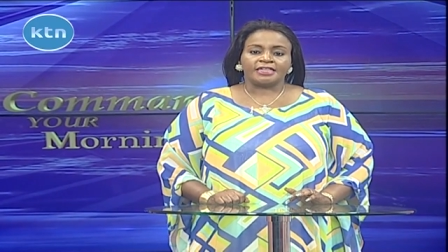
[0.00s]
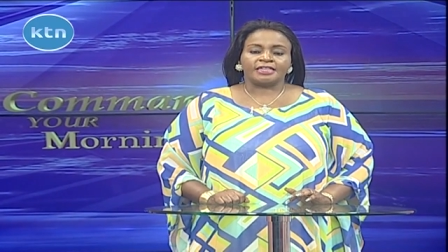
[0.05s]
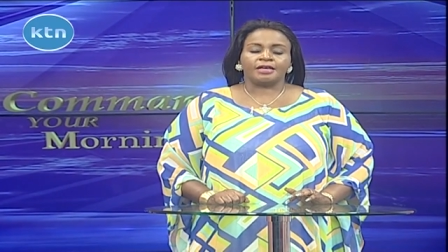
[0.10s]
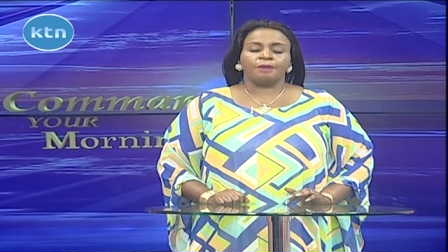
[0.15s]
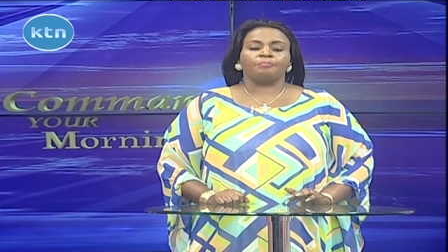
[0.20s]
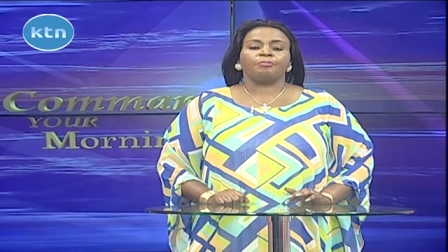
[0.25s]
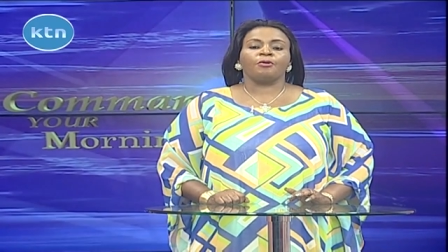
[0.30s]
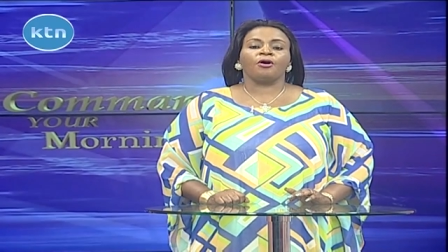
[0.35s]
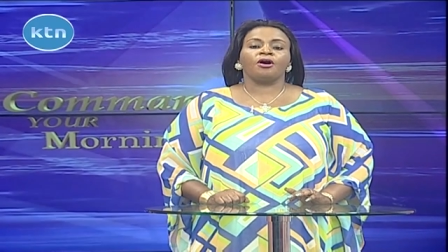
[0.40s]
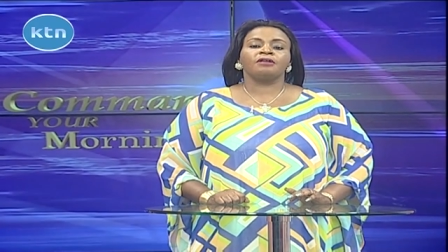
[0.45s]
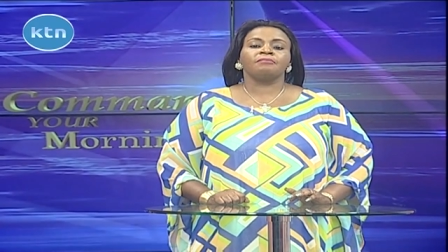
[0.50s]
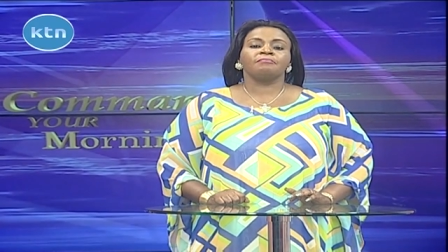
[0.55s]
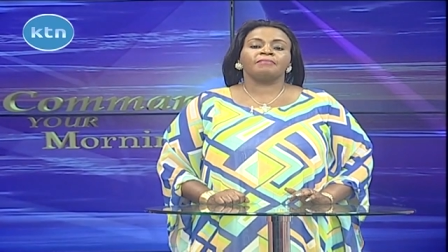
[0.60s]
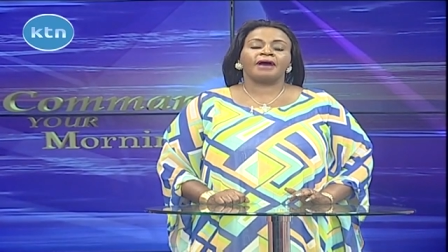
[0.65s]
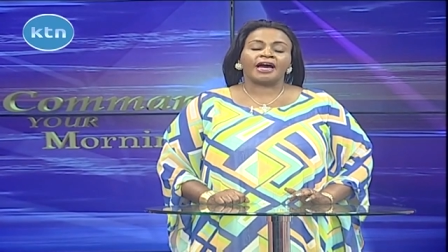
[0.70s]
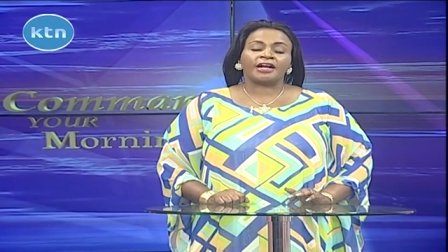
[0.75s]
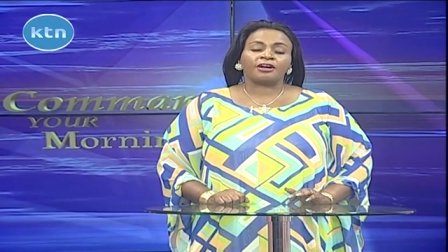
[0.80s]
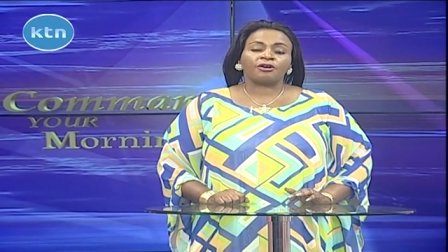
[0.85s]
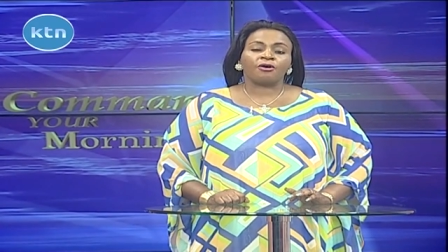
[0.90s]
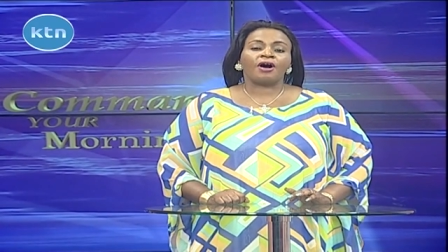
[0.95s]
the bone
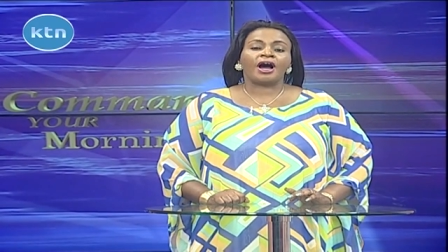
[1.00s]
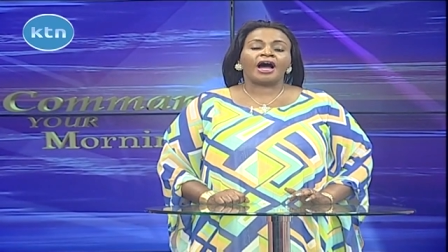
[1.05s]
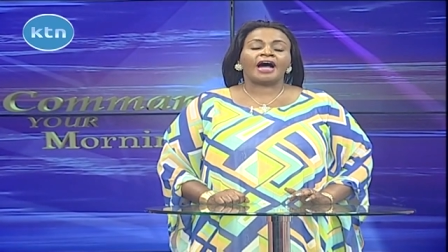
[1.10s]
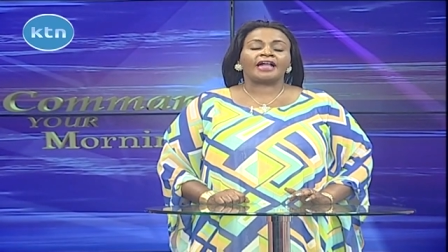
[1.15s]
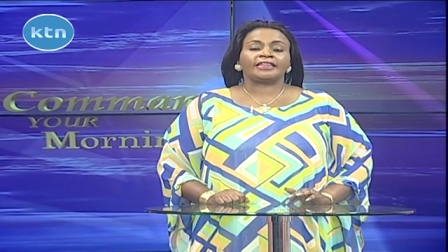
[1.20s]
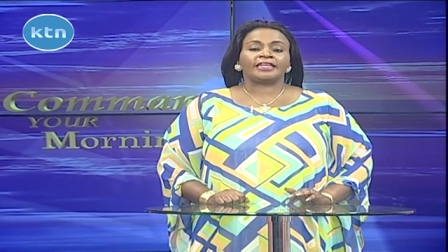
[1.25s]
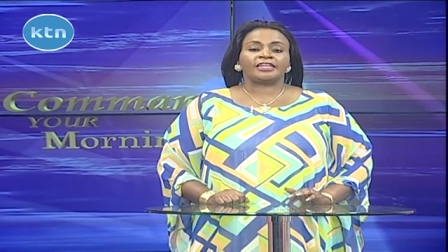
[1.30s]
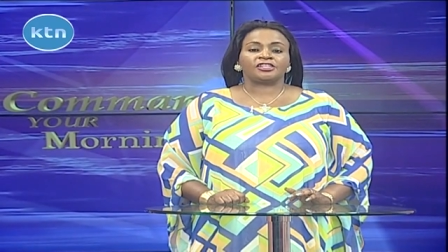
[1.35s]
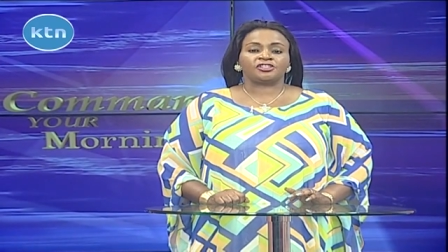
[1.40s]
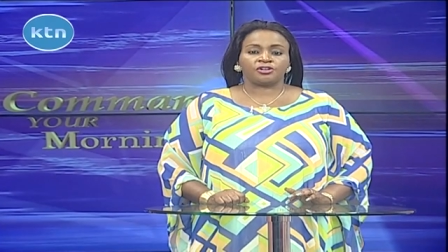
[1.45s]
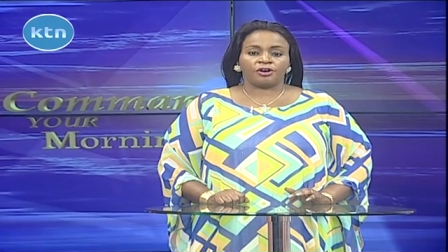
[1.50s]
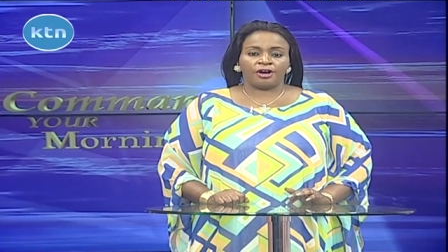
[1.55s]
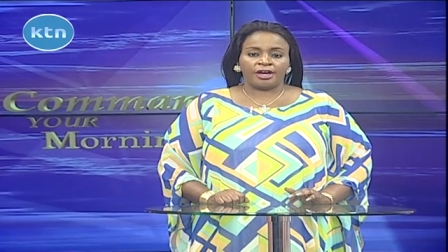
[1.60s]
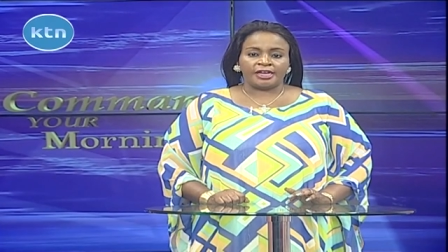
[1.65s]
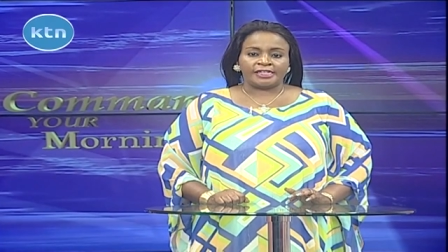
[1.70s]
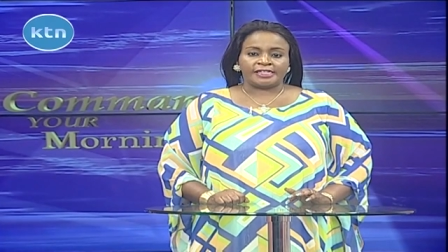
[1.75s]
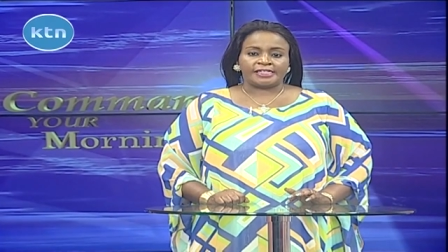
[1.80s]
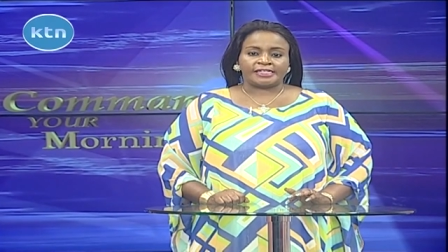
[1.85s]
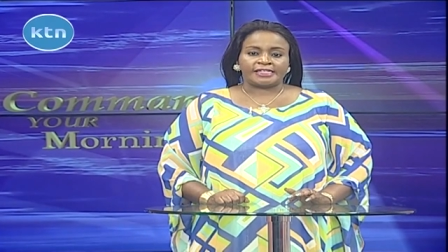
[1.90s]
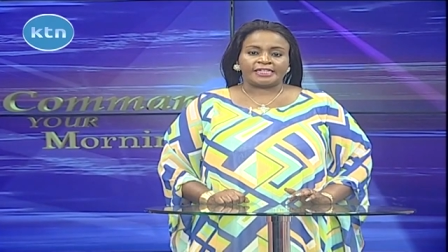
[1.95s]
marrow and the
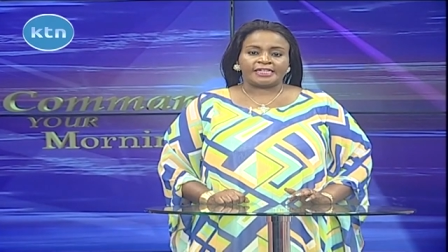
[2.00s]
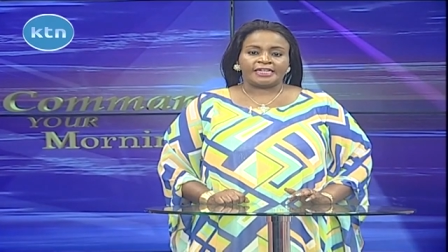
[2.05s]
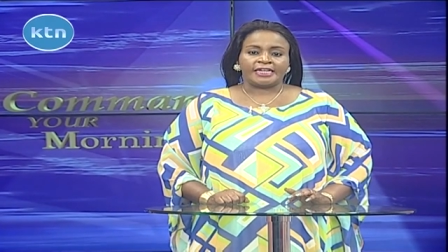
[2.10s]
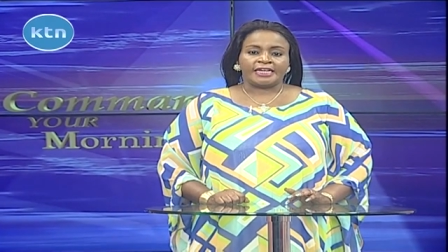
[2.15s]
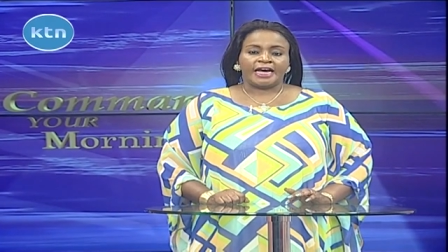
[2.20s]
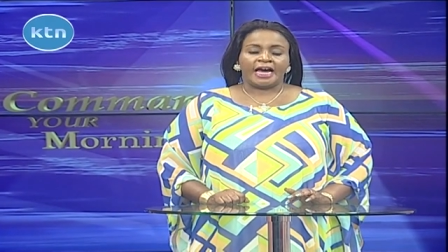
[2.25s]
joints,